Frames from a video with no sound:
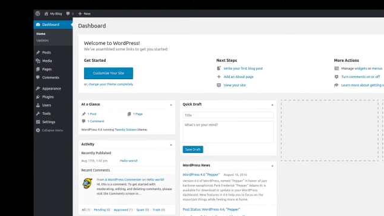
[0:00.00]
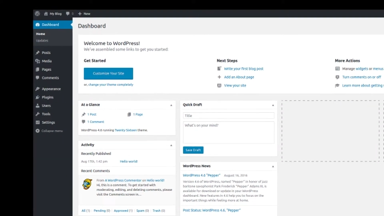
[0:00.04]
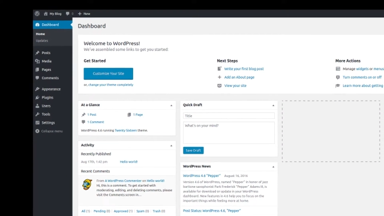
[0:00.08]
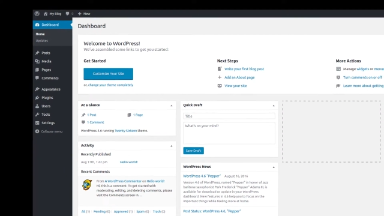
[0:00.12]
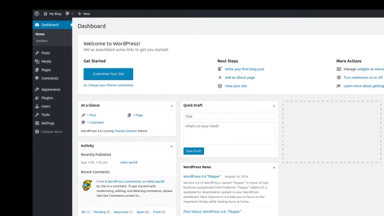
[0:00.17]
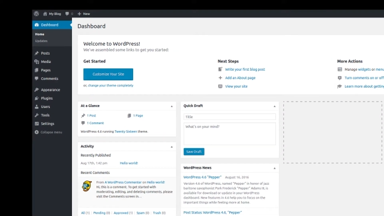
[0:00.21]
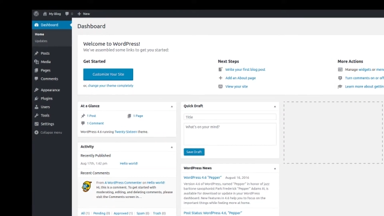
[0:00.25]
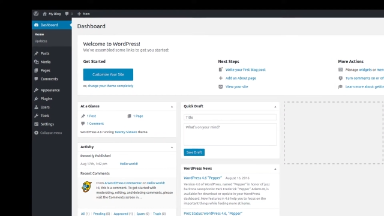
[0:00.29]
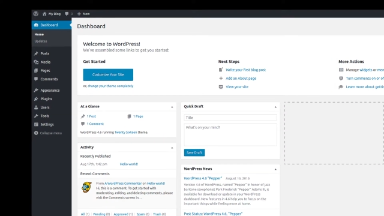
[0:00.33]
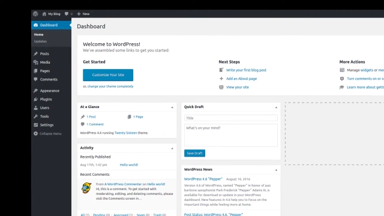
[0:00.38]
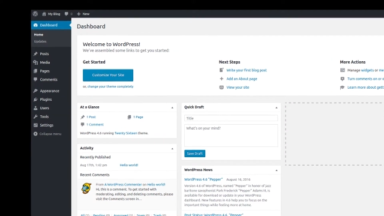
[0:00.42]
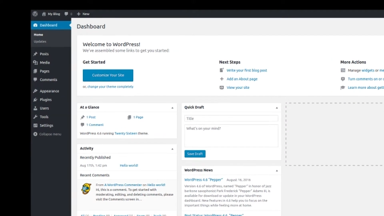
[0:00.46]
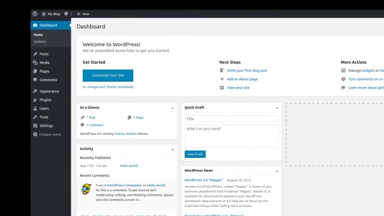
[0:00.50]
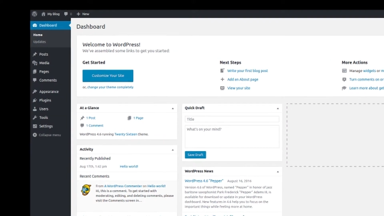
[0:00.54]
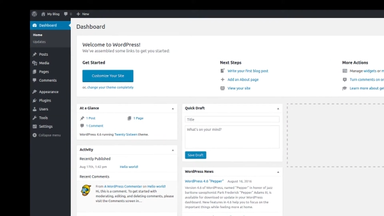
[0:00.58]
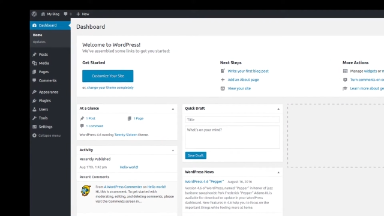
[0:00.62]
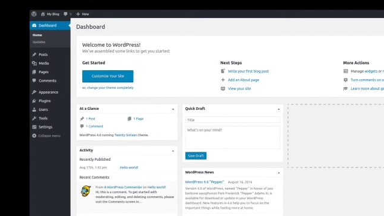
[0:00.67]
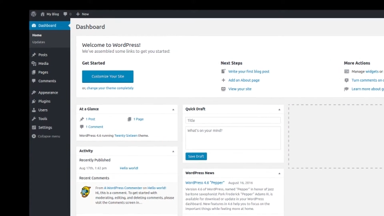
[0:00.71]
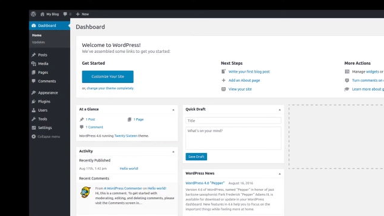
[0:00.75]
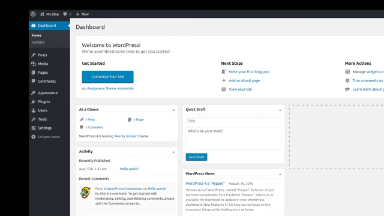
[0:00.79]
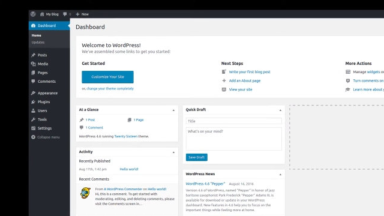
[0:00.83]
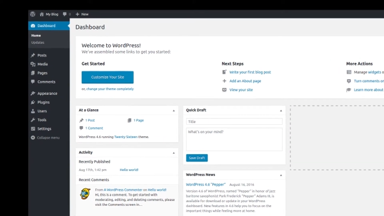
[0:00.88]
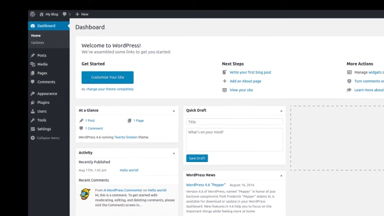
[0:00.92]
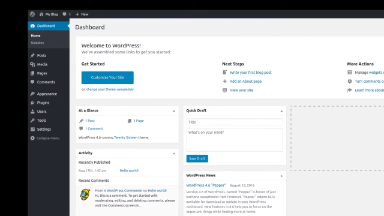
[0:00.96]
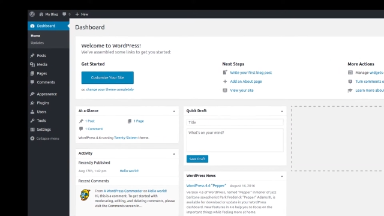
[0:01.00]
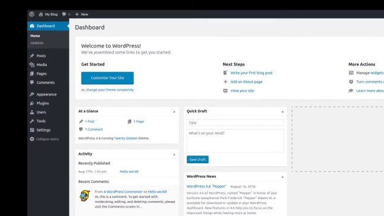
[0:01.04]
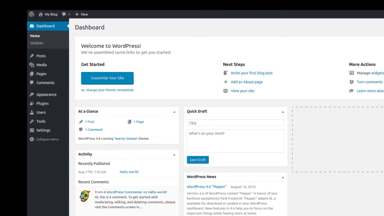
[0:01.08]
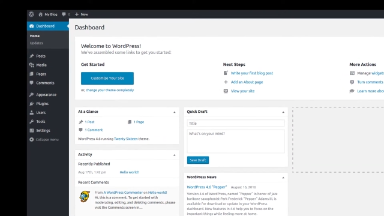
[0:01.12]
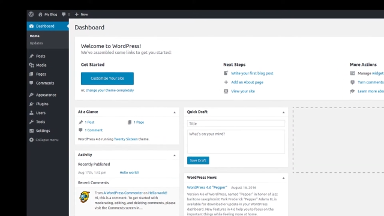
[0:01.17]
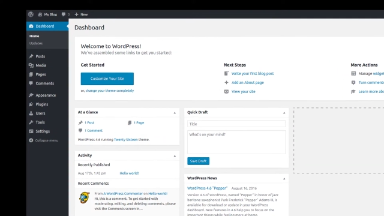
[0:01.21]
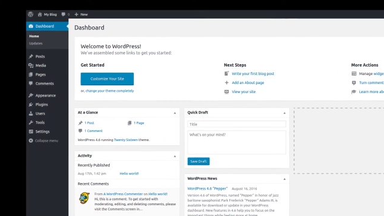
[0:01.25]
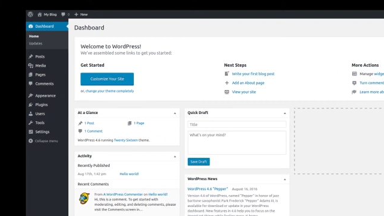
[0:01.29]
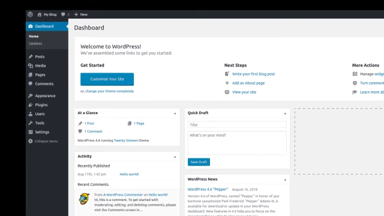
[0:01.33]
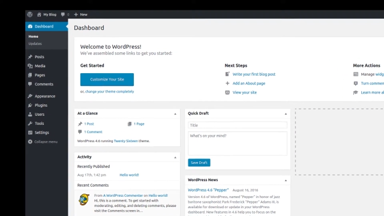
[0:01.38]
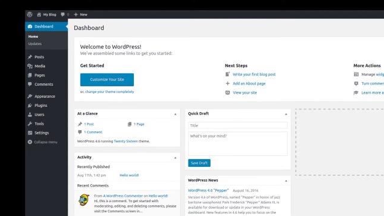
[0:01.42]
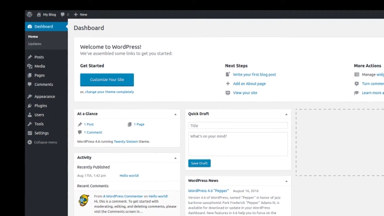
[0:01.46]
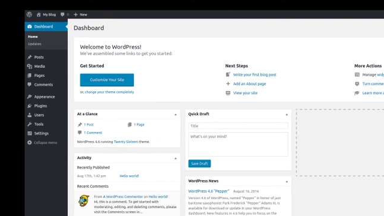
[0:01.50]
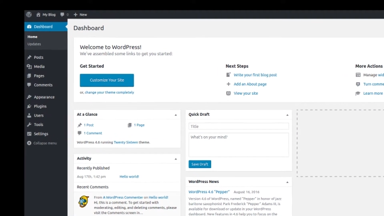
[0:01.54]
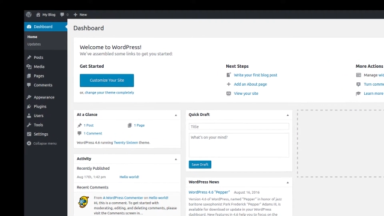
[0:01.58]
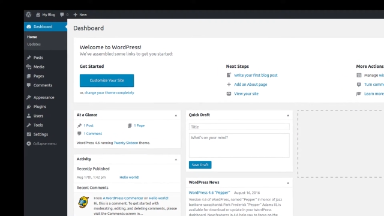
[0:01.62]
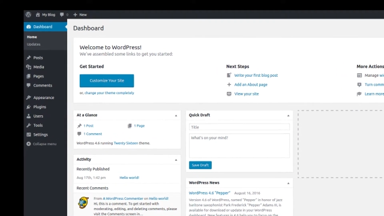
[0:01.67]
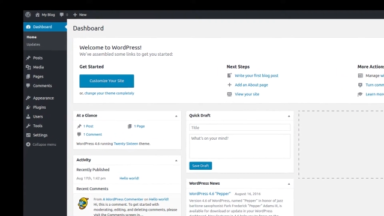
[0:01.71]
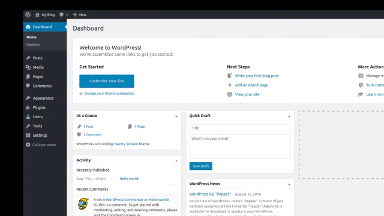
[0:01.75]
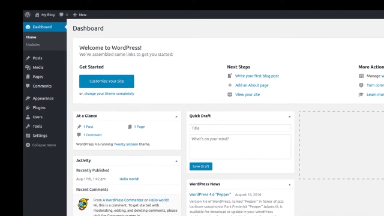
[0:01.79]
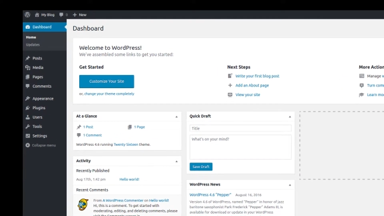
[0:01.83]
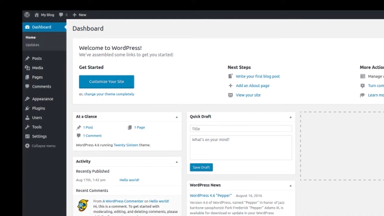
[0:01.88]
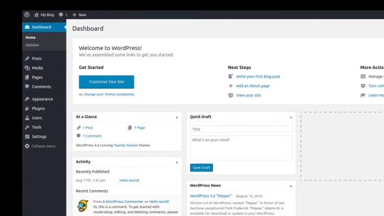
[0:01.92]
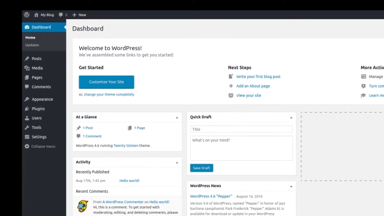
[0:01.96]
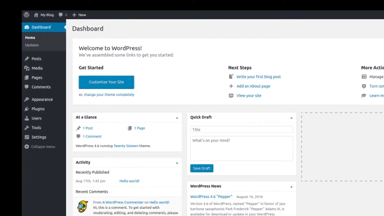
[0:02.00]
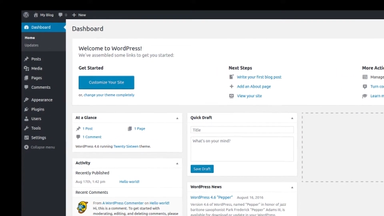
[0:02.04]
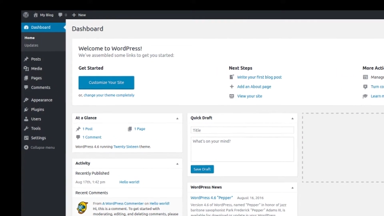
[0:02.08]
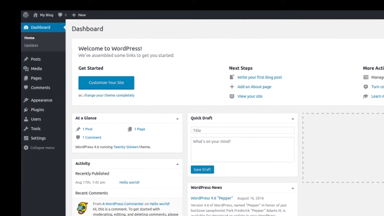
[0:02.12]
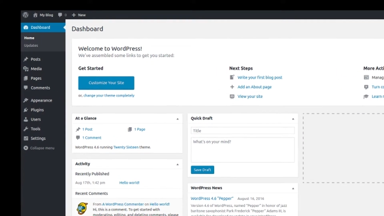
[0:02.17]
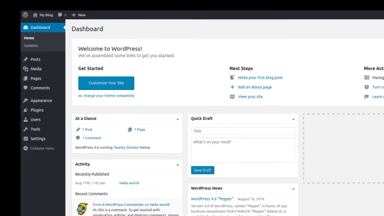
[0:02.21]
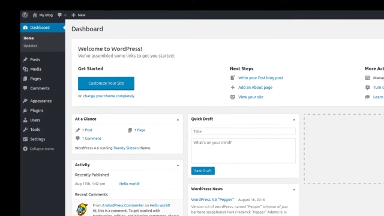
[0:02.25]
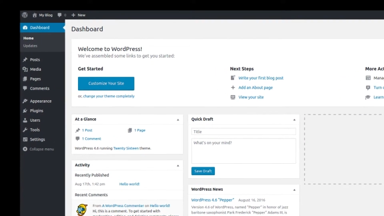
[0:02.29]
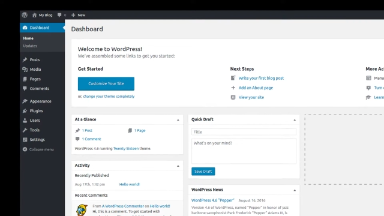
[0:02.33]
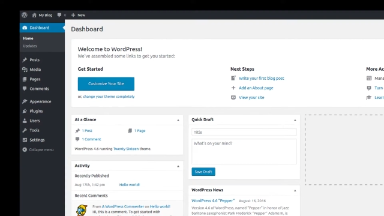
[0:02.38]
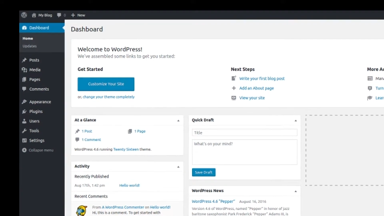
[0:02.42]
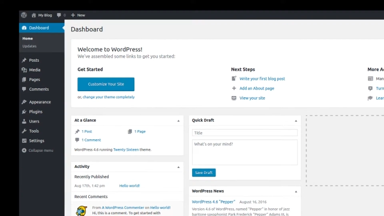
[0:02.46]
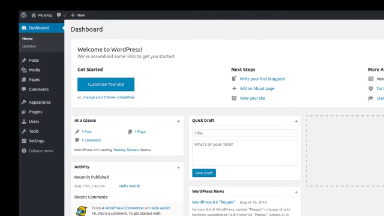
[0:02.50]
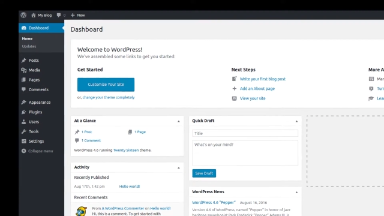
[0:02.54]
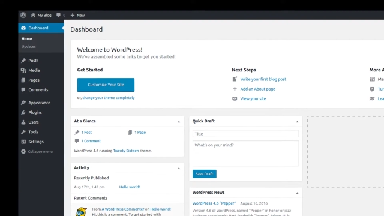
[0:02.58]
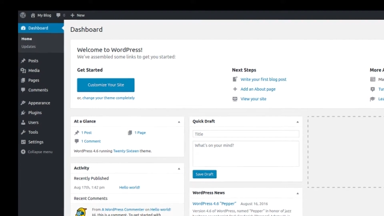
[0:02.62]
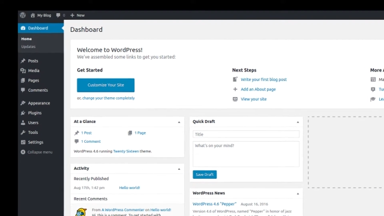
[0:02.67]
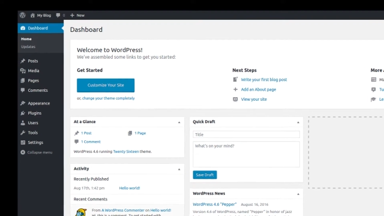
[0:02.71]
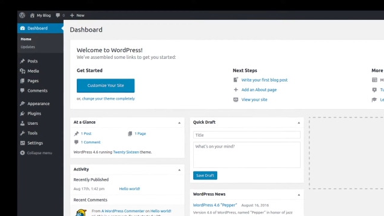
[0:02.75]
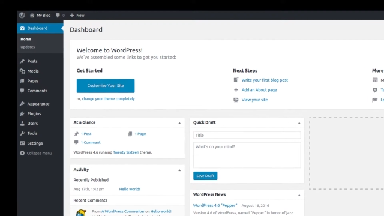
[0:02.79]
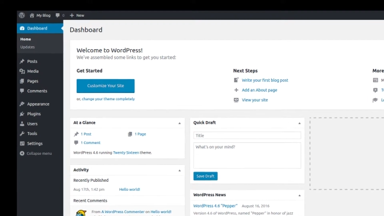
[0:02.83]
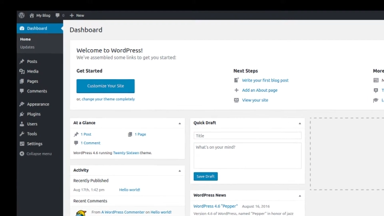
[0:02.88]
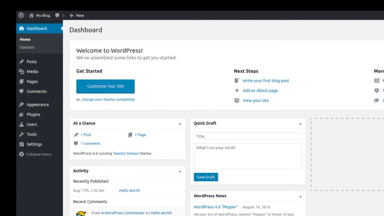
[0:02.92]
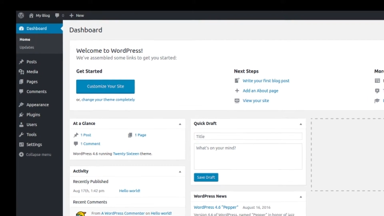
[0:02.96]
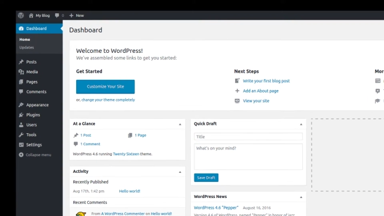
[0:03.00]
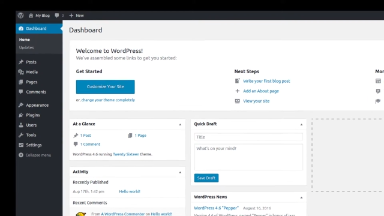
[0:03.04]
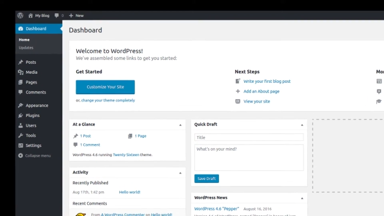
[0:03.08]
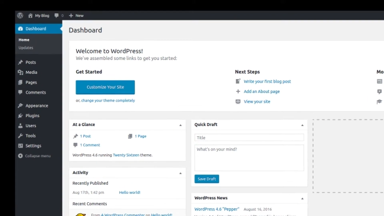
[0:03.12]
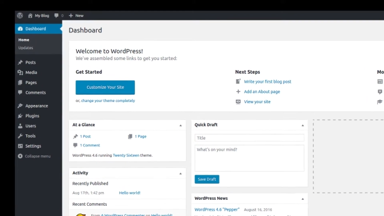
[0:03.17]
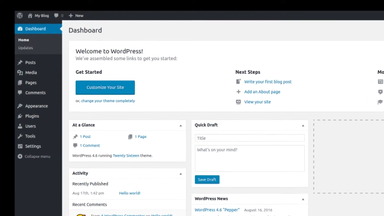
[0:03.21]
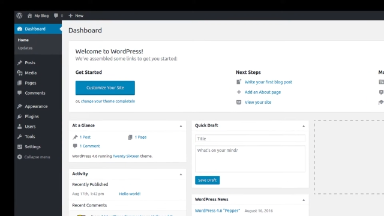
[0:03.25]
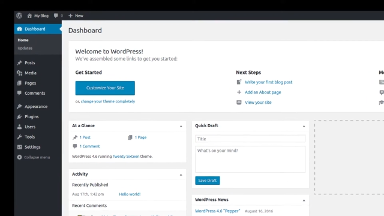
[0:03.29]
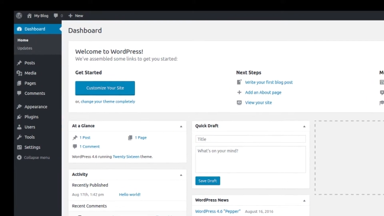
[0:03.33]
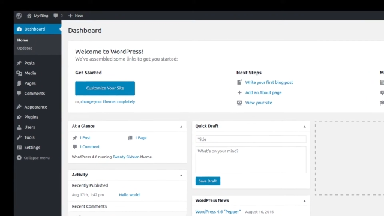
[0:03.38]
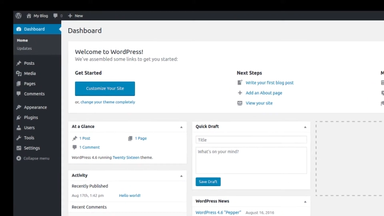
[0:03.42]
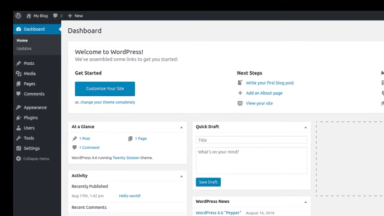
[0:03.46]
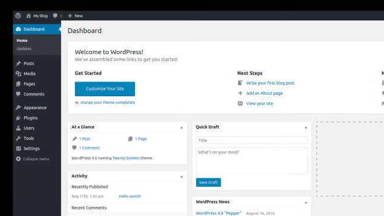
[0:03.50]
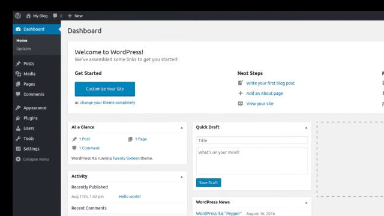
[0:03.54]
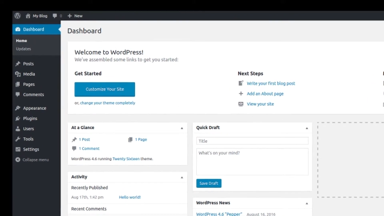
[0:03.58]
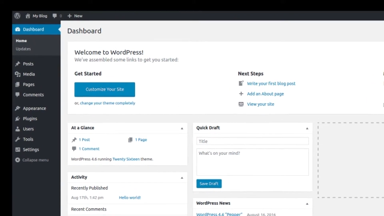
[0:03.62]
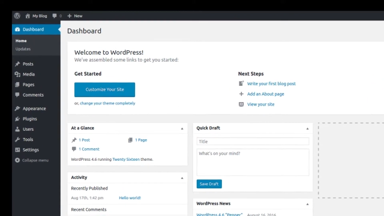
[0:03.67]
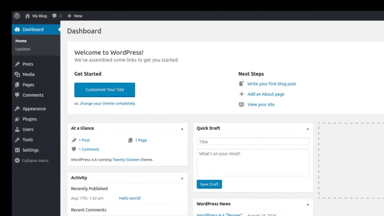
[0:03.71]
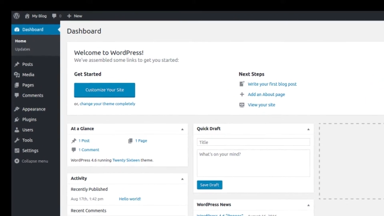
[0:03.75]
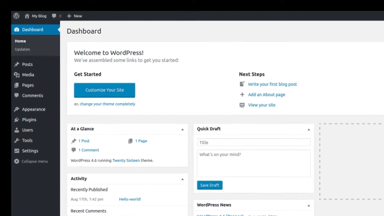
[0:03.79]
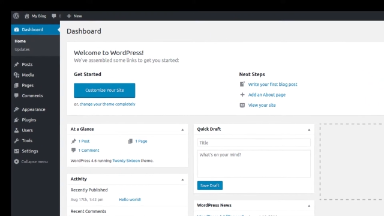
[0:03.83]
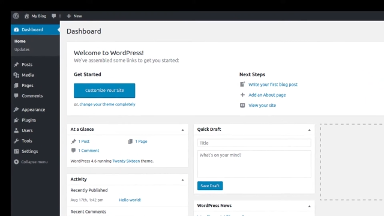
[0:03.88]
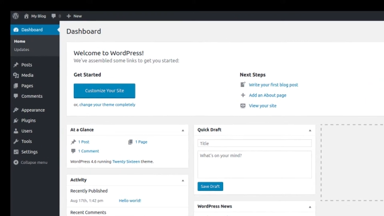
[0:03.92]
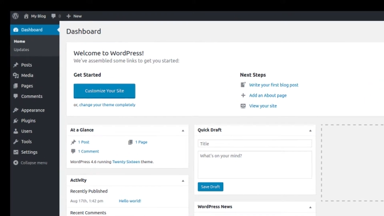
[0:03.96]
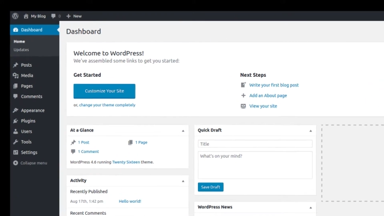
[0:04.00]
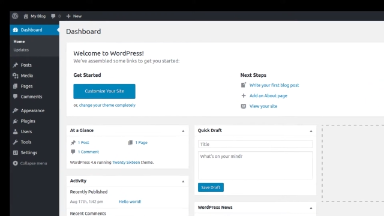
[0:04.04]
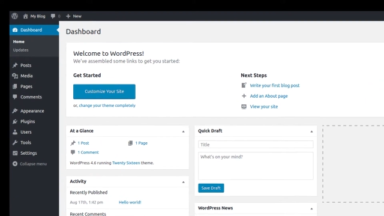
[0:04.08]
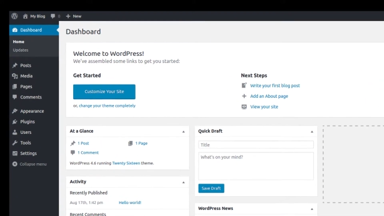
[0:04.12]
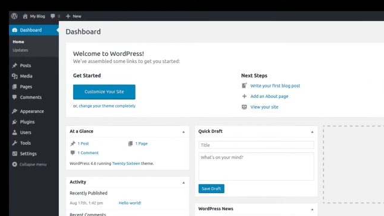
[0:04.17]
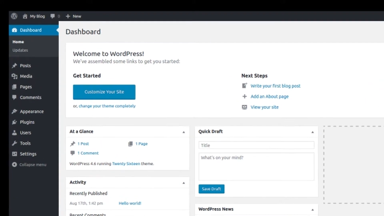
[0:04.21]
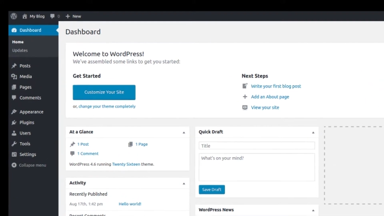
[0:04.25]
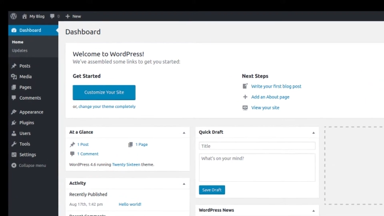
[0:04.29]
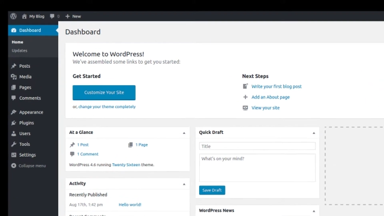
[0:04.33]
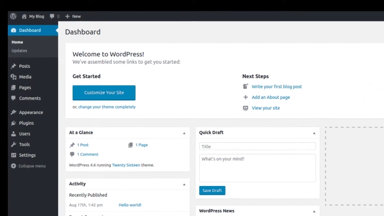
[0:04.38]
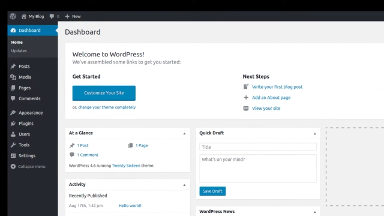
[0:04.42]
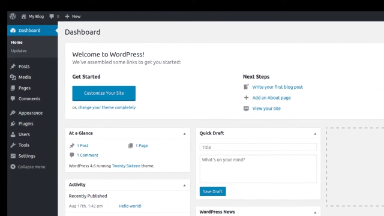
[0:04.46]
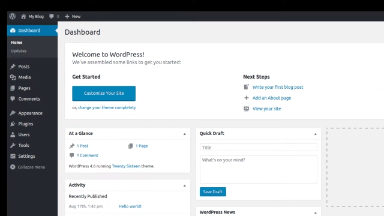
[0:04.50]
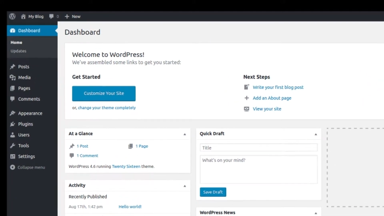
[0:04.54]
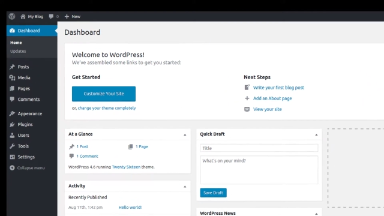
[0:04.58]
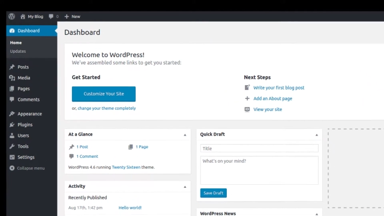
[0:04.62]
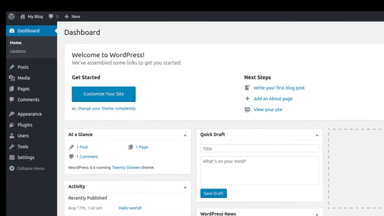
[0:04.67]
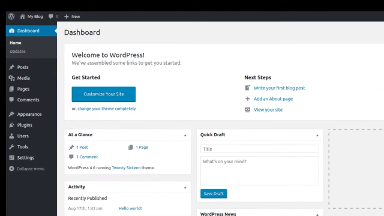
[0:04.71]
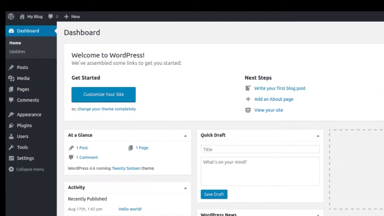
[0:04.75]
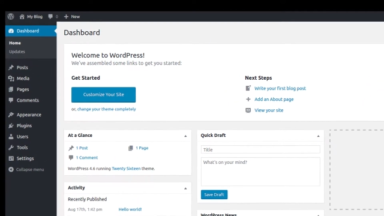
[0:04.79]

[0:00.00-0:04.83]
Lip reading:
Nobody's mouth can be seen.